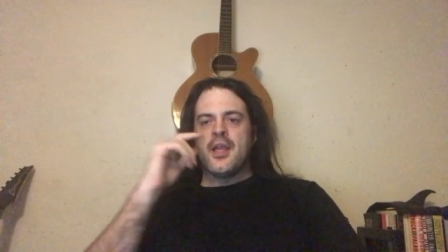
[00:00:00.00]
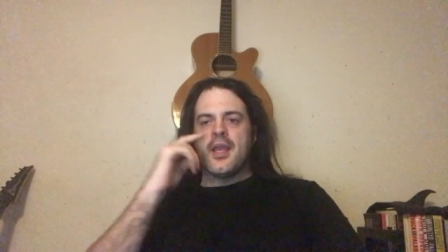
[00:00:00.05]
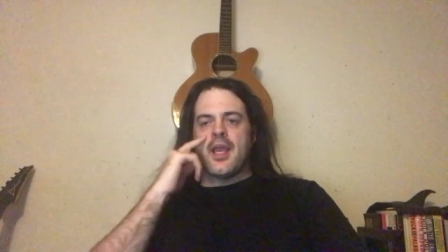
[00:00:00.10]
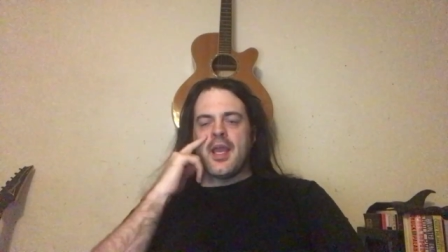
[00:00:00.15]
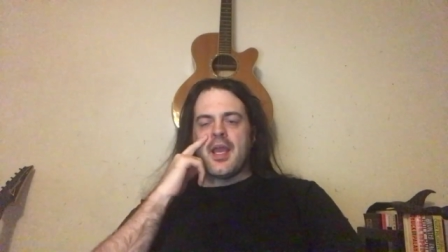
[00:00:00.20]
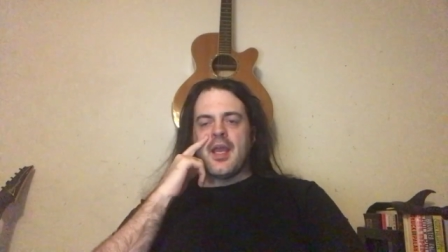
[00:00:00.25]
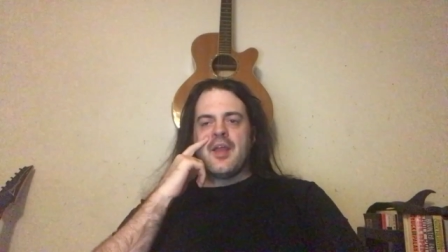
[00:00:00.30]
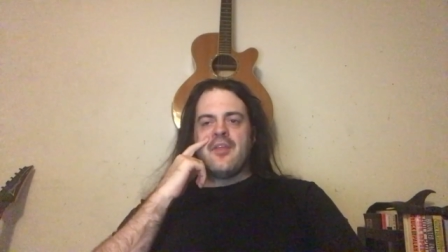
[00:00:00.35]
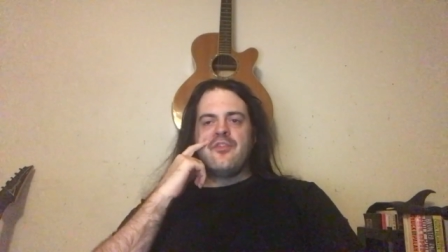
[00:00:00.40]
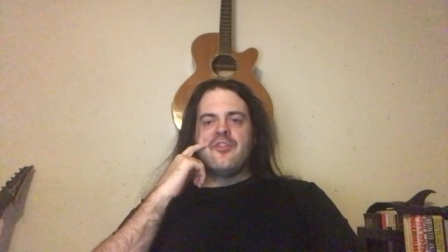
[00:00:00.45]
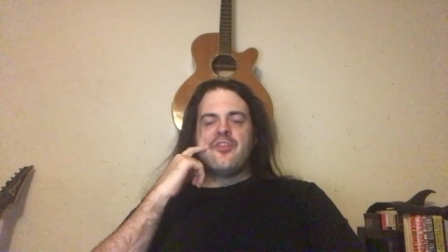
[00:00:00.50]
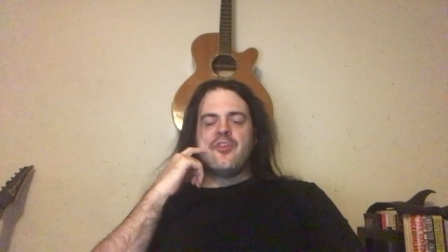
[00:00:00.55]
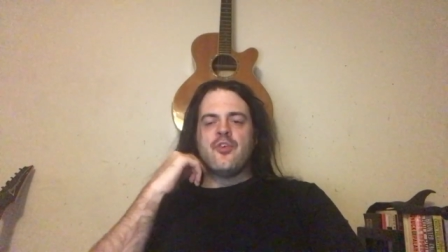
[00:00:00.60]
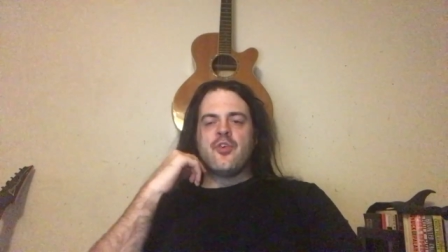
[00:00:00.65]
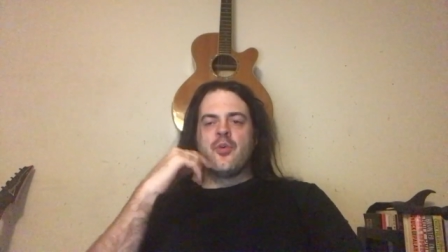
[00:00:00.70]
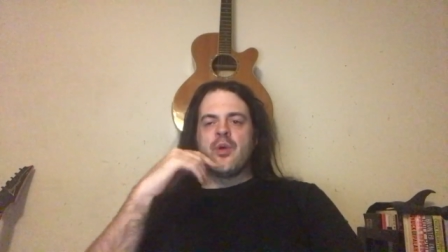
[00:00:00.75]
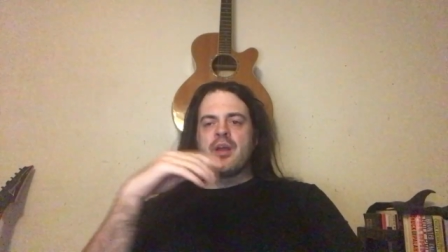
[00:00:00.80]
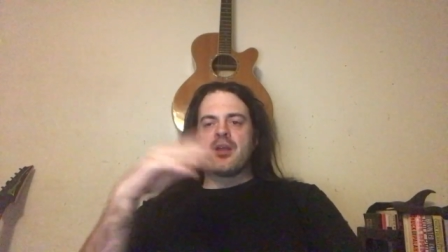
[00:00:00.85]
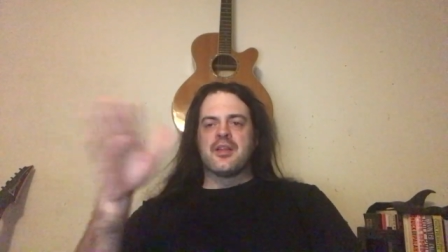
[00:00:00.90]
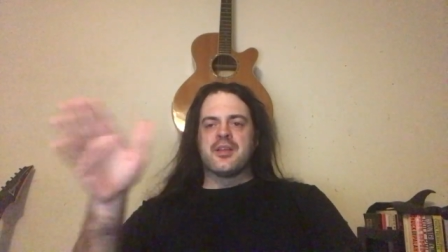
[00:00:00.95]
And to
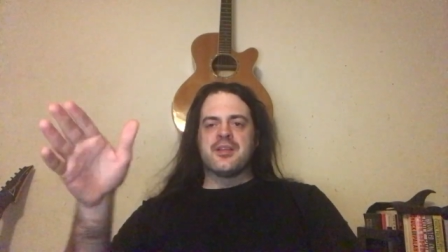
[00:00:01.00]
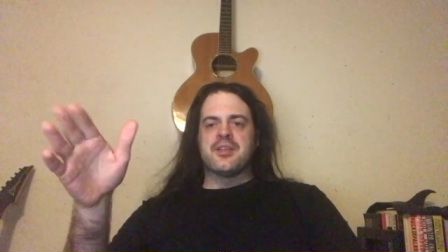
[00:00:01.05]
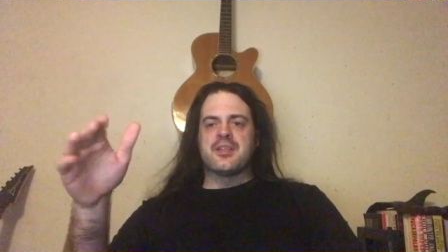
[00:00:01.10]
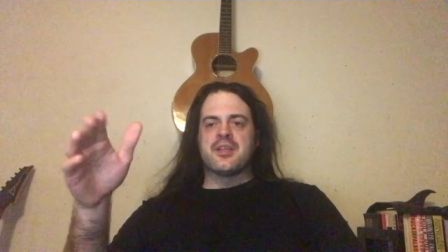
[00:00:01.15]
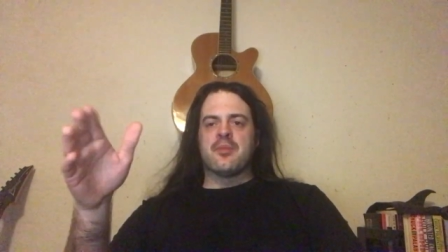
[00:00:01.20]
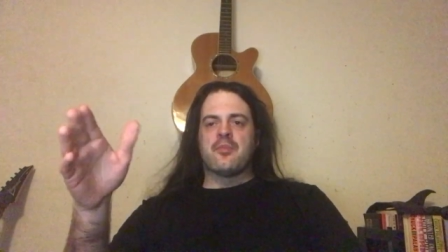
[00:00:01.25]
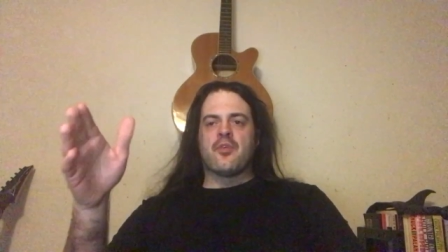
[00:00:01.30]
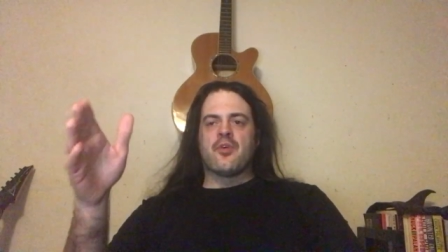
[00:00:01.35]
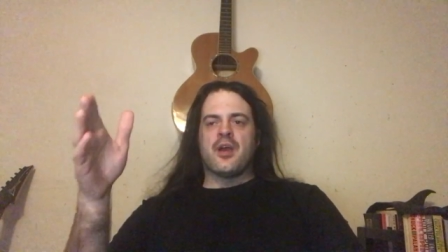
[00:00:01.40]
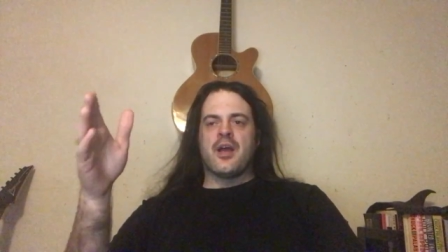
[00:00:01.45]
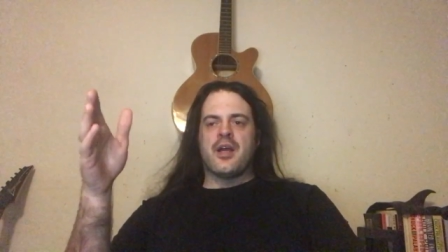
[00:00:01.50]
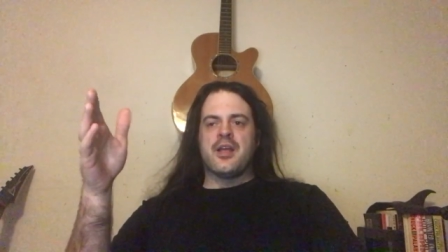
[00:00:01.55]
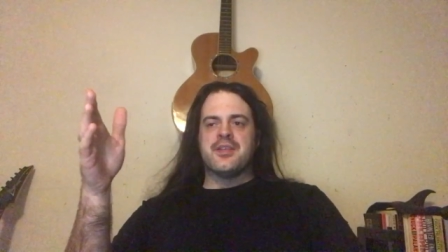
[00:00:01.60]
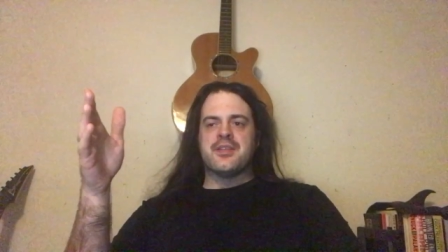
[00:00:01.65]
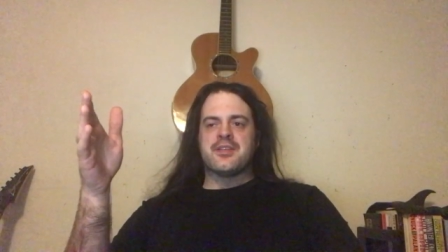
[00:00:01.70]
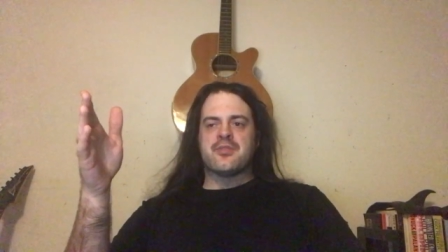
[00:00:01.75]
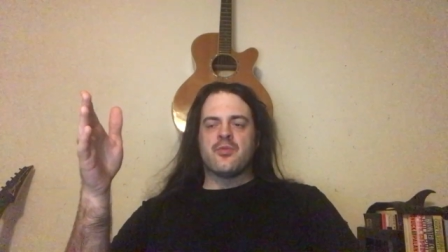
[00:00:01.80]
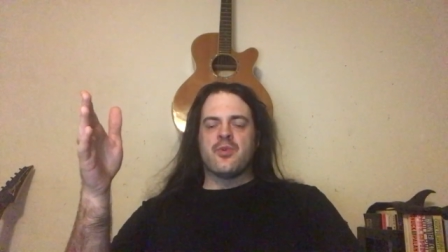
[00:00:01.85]
quickly summarize,